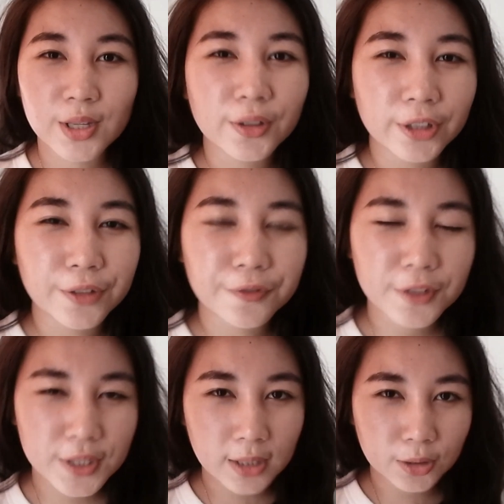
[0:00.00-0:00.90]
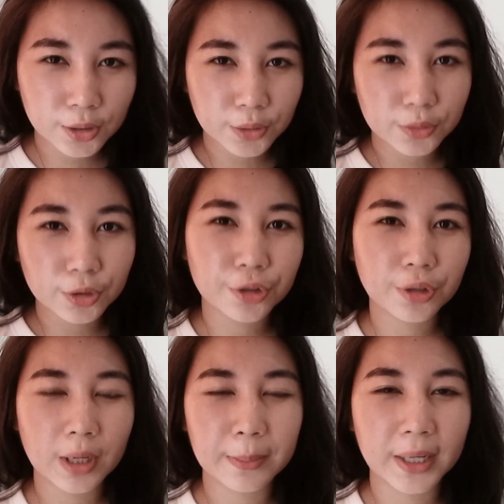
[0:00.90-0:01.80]
So if you still don't
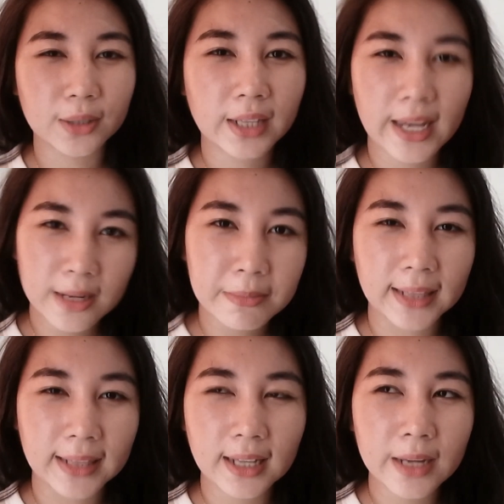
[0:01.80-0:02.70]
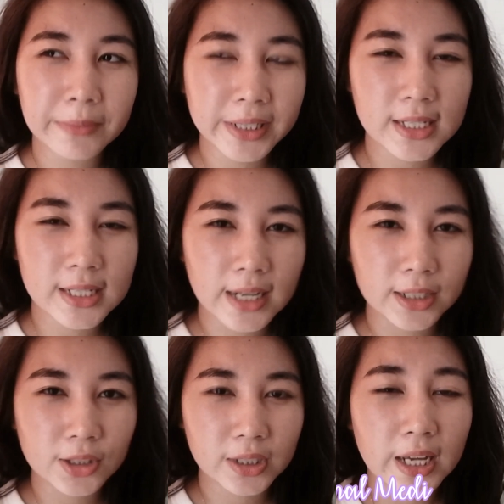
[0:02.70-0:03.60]
know about Nmat is
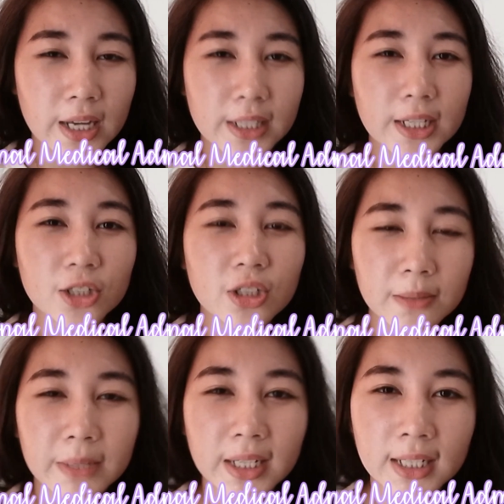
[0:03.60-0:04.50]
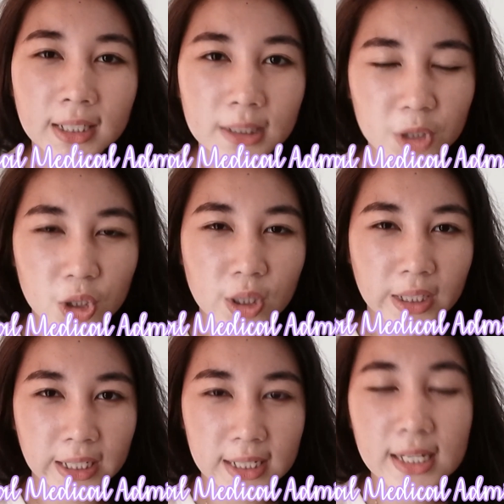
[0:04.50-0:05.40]
actually National Medical
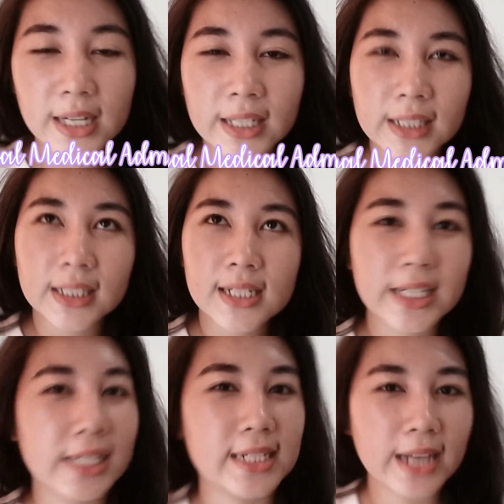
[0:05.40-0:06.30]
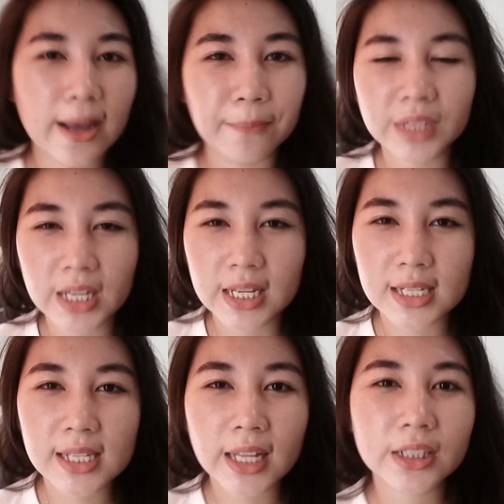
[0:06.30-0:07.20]
Admission Test. It is an exam,
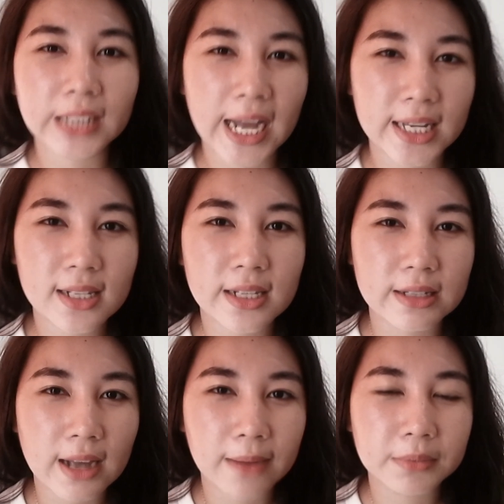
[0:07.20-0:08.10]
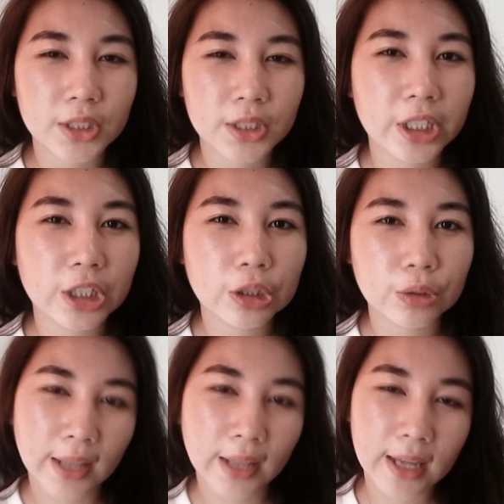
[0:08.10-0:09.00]
a standardized exam that you need
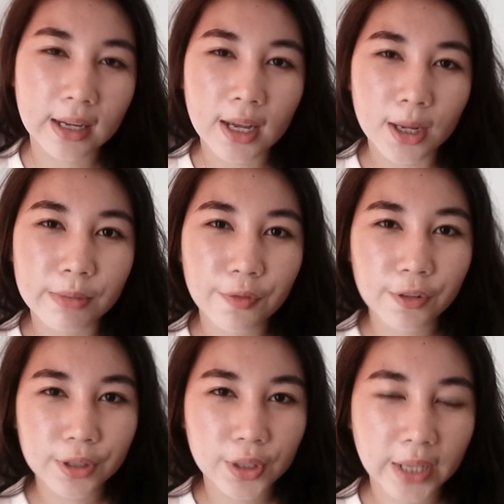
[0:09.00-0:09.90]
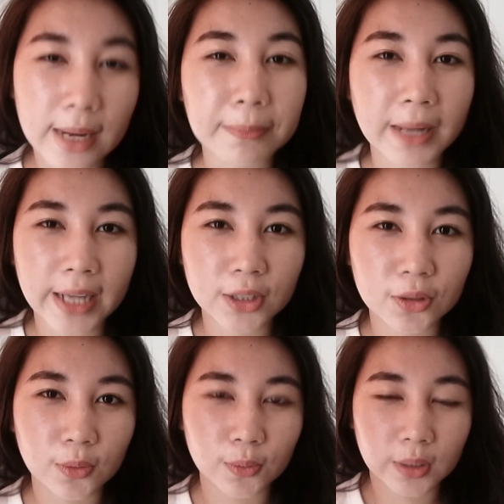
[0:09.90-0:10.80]
to take before you can apply
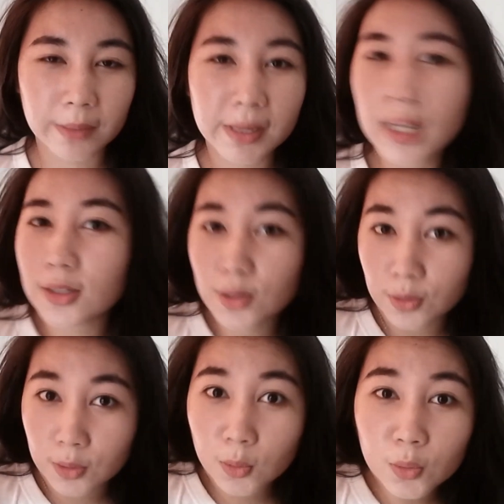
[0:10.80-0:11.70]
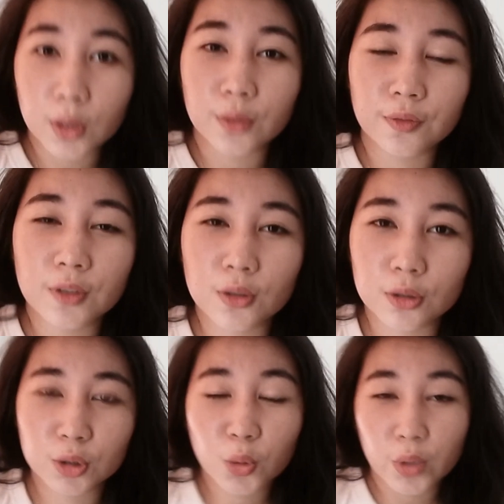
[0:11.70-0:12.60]
to the medical school of
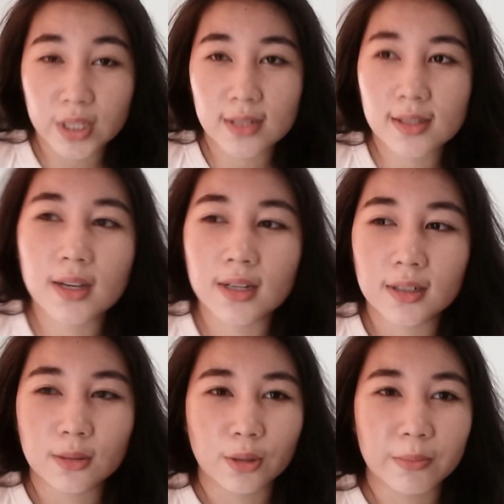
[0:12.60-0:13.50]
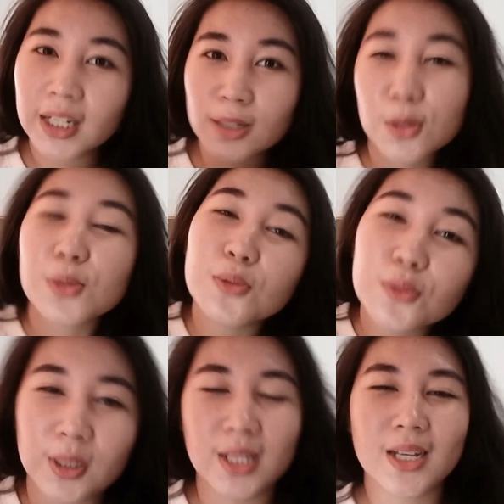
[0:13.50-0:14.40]
your choice, or medical
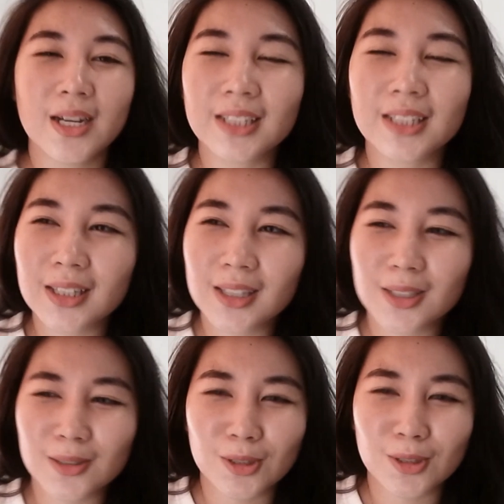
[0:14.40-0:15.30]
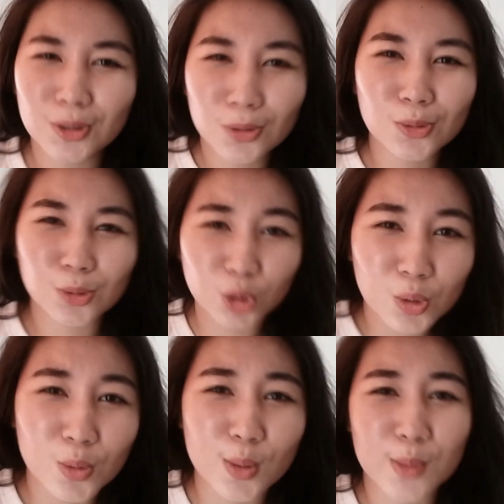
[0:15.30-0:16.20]
schools that you
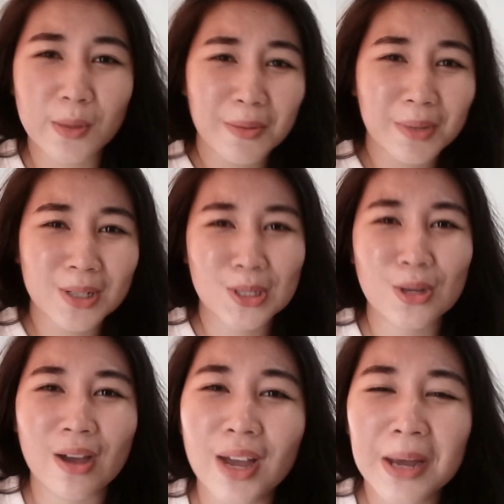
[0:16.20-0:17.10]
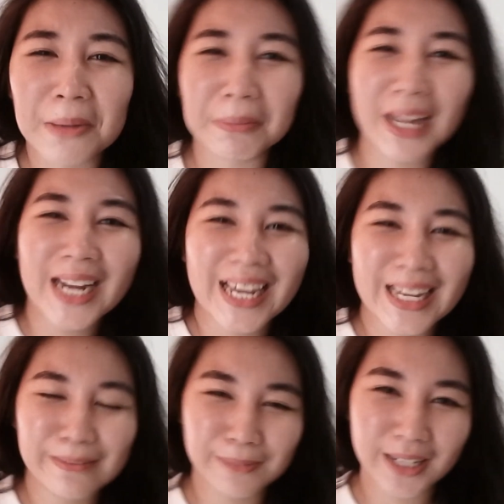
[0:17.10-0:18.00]
choose, maybe because you have plan
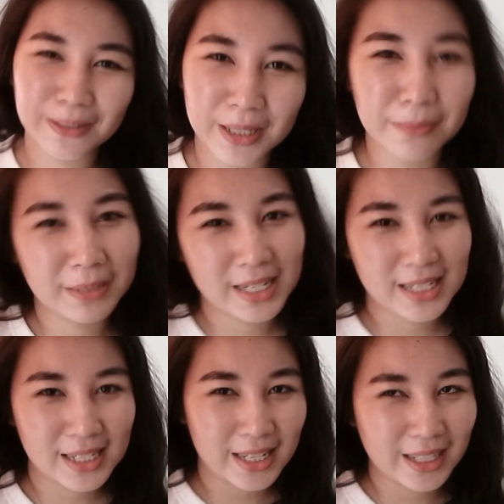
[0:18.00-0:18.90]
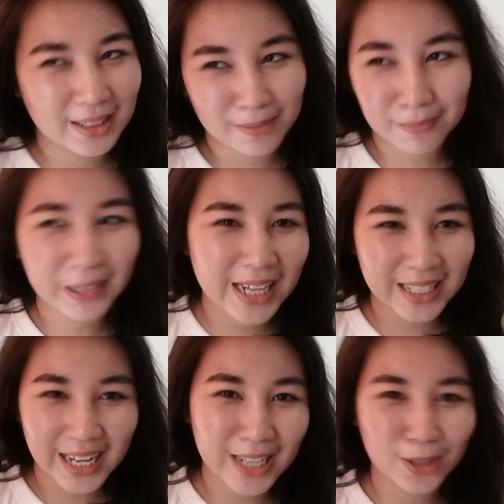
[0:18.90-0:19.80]
A, plan B, plan C, and
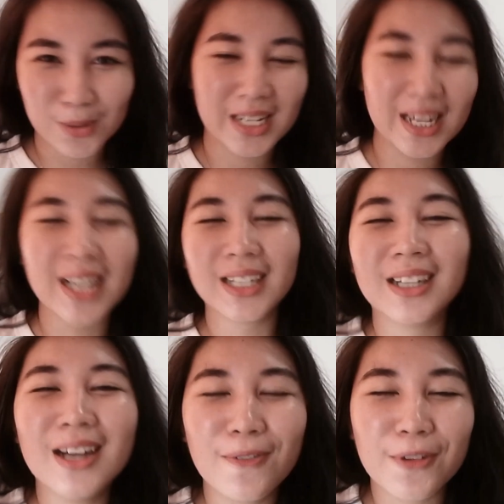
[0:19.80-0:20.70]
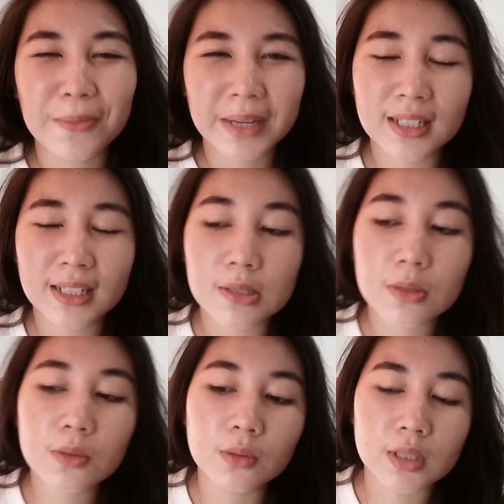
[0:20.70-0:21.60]
plan A to Z for medical
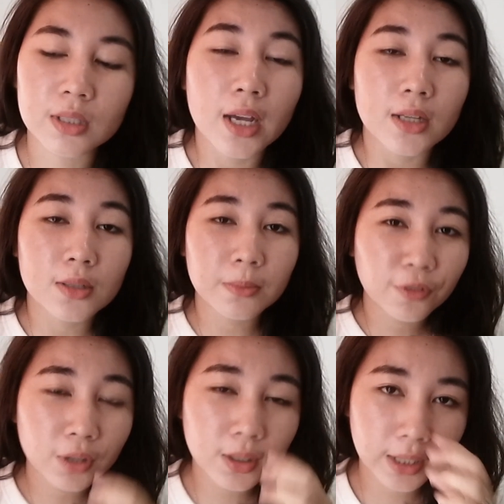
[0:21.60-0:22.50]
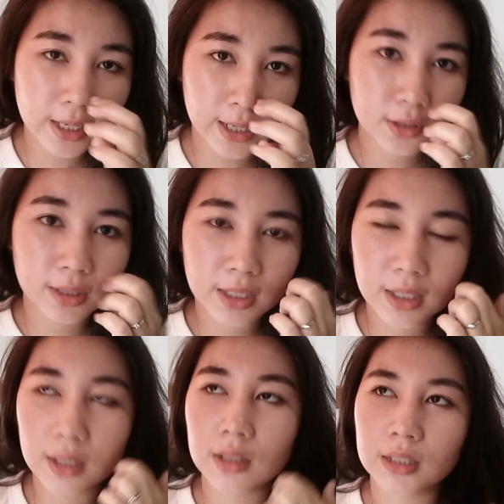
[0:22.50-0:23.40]
school. So before you can
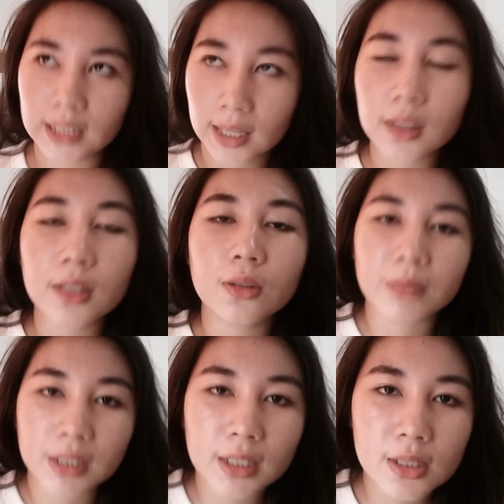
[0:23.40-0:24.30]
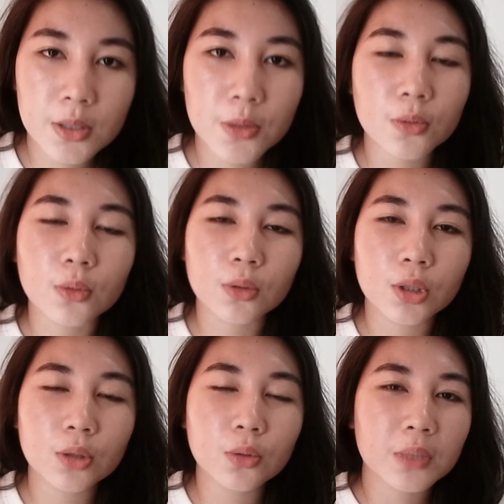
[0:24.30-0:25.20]
actually get medical school,
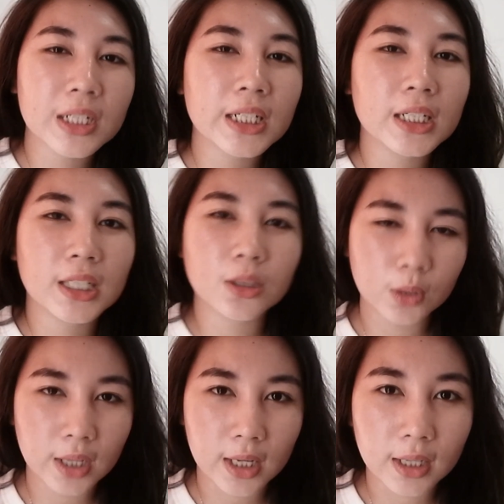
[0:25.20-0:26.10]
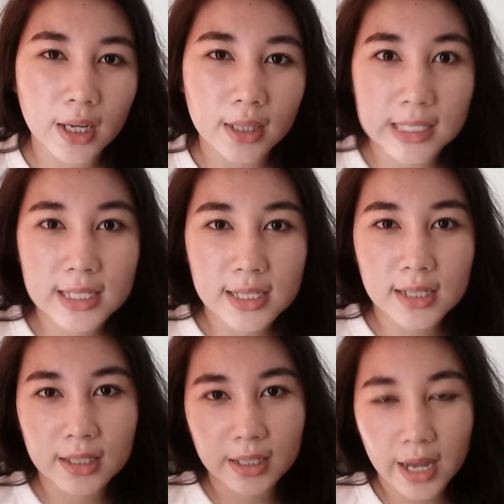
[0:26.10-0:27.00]
you really need to take
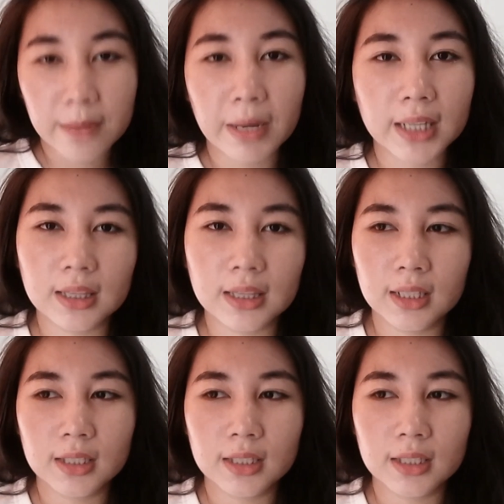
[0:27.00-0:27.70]
this Nmat.